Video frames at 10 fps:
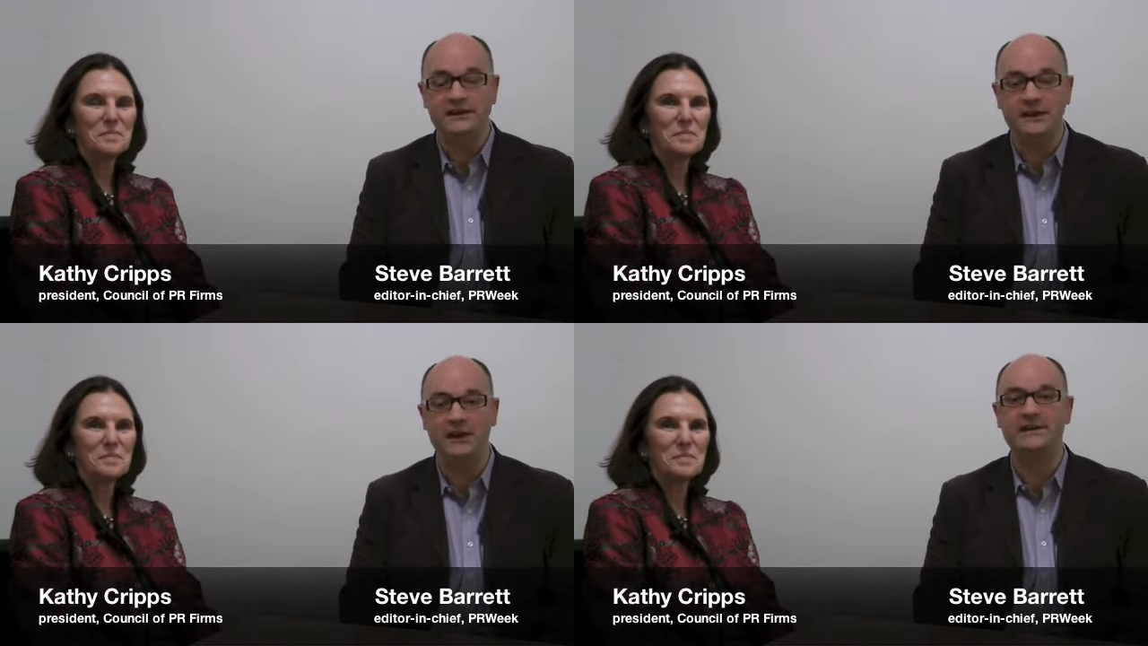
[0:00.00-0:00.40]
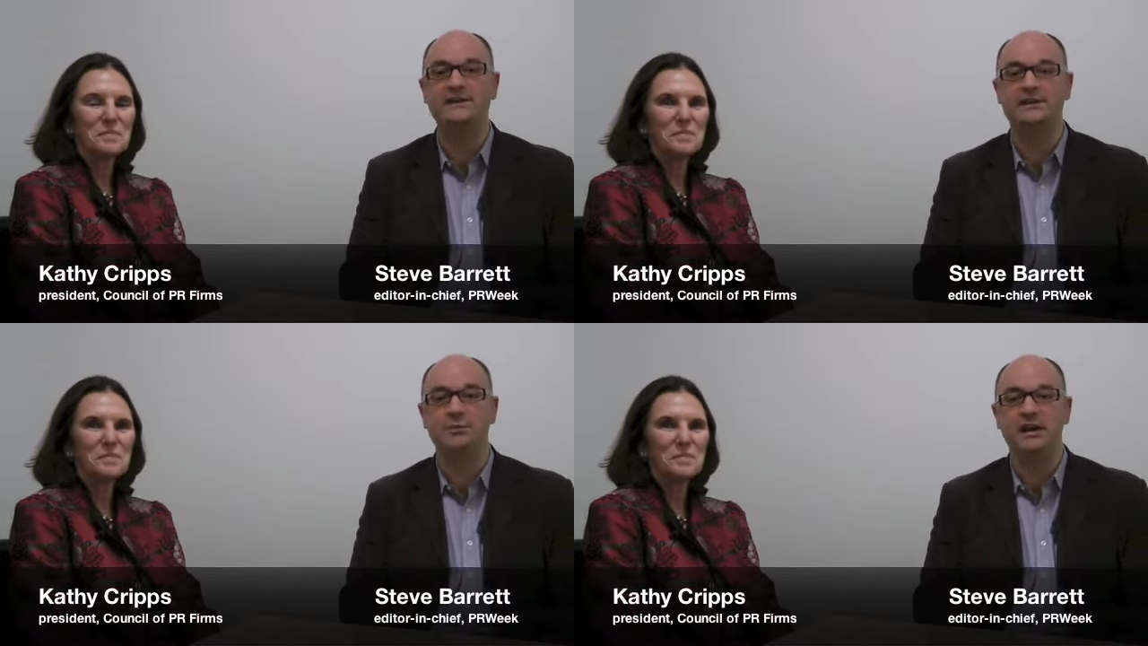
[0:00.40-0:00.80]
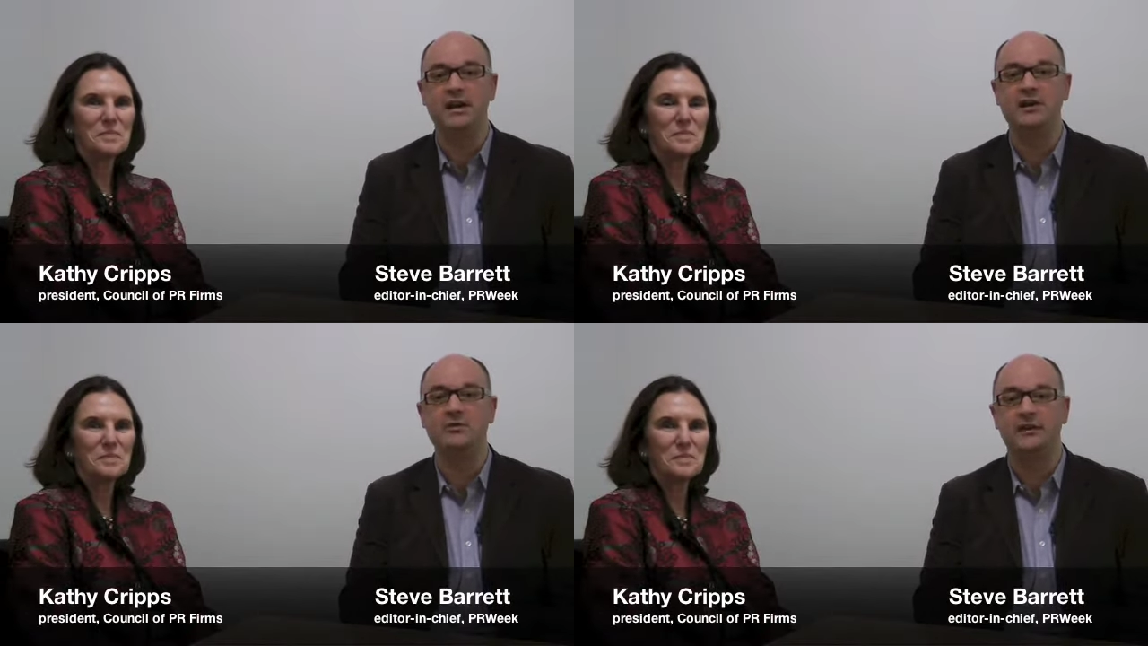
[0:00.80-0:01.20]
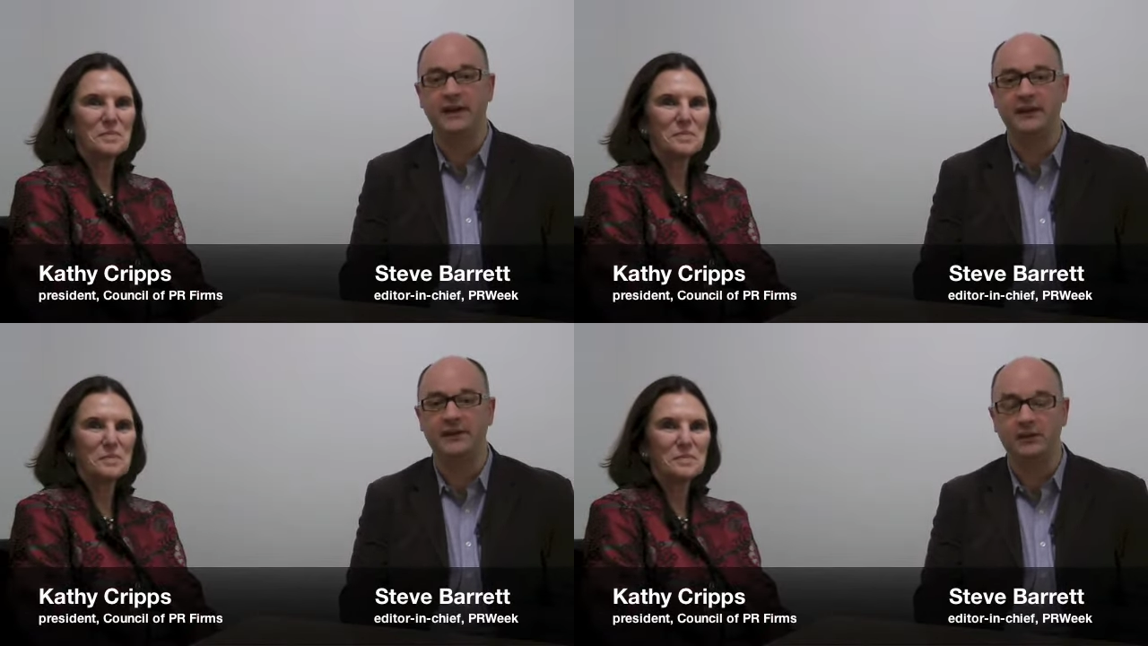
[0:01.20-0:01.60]
Speaker 1: Delighted to be here with
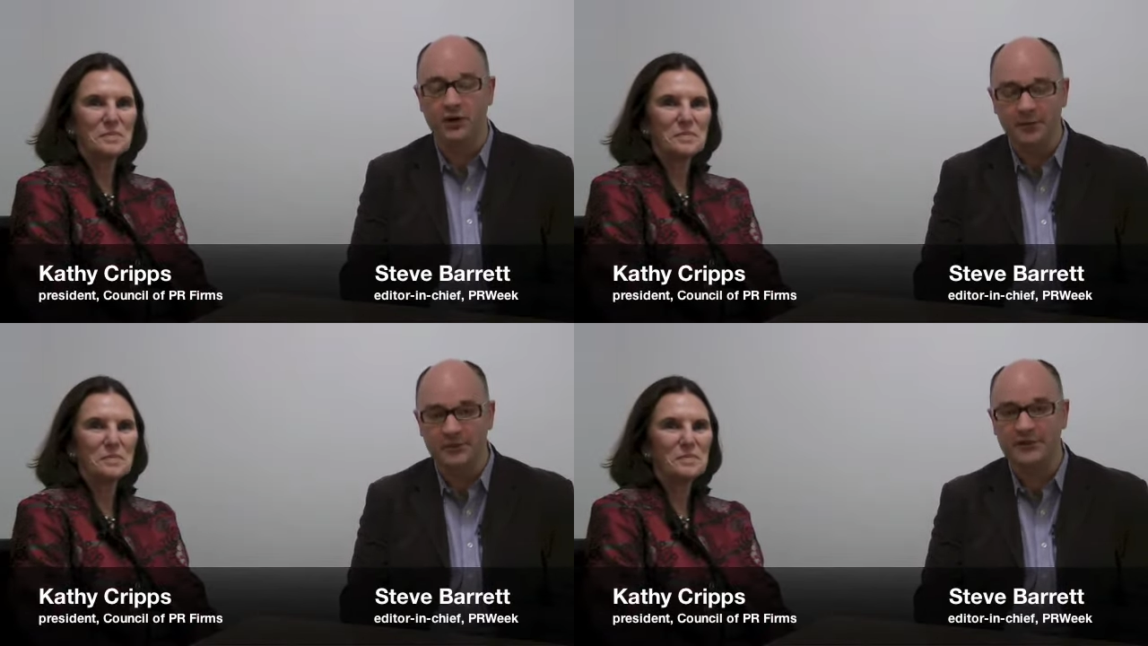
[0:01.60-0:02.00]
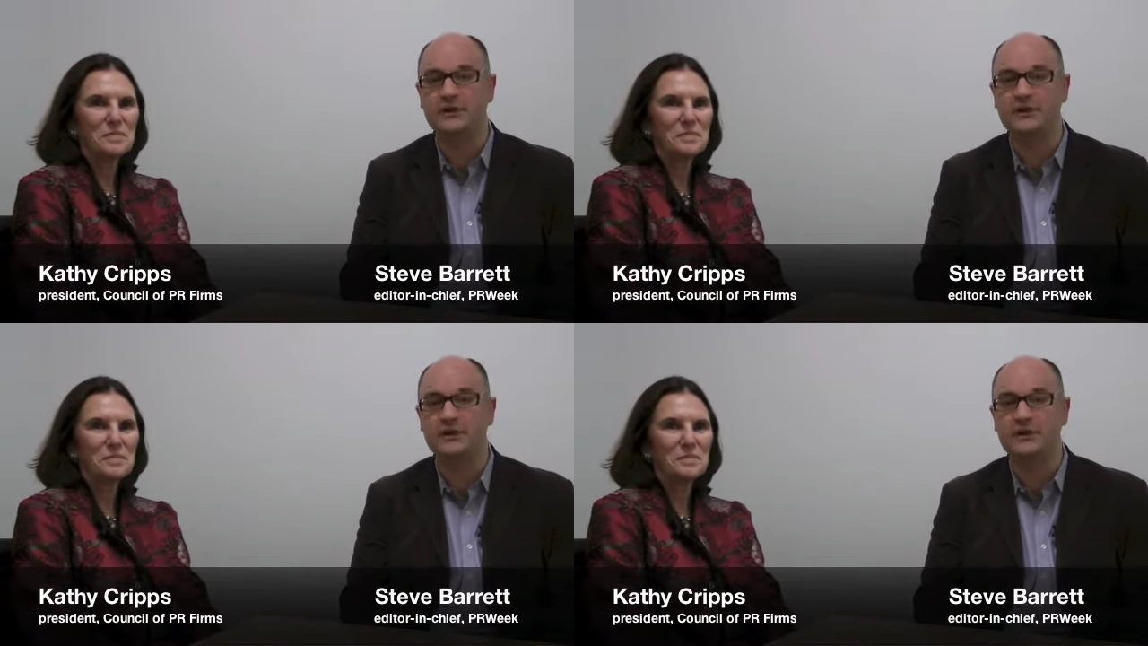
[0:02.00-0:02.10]
Kathy Cripps,